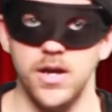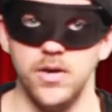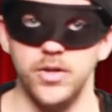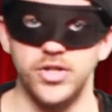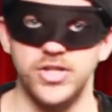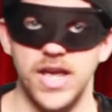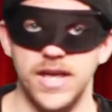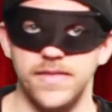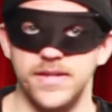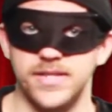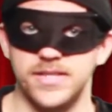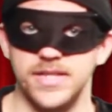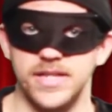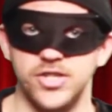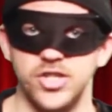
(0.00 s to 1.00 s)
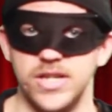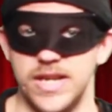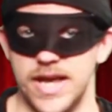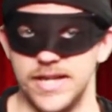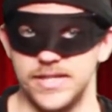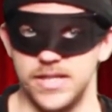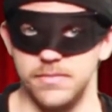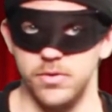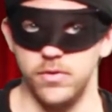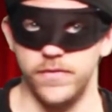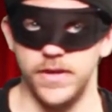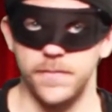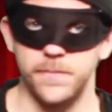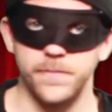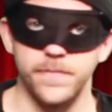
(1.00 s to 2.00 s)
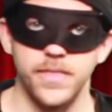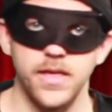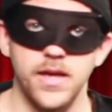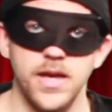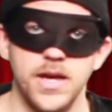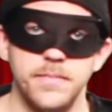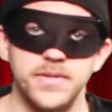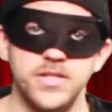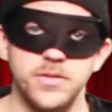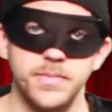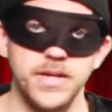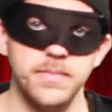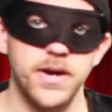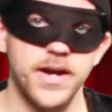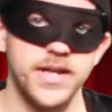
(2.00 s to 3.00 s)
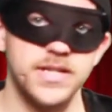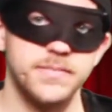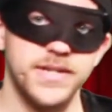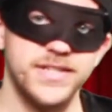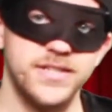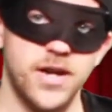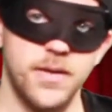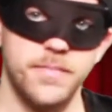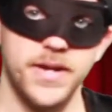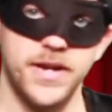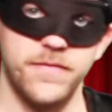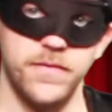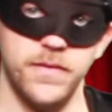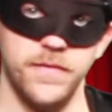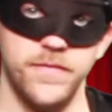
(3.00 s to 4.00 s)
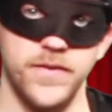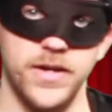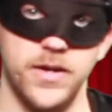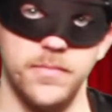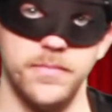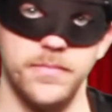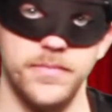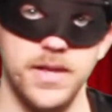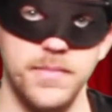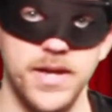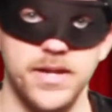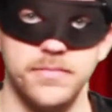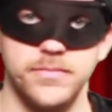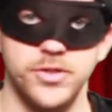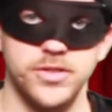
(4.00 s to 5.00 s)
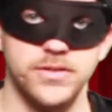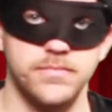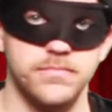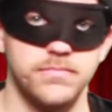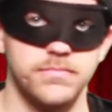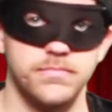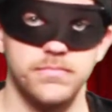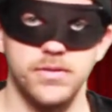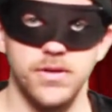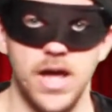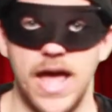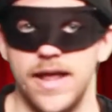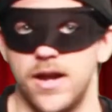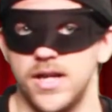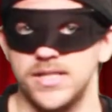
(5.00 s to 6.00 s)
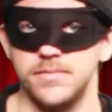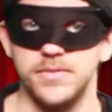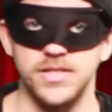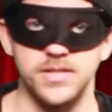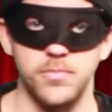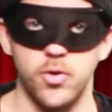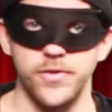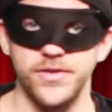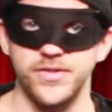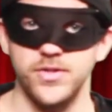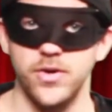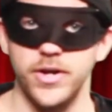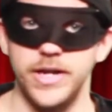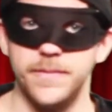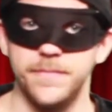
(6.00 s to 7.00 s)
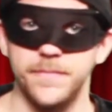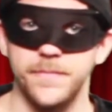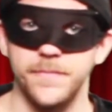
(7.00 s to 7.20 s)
which gained the distinction he has in the movie. Mr. Peabody is my star pick for the film. They made him just add awesome to support the story.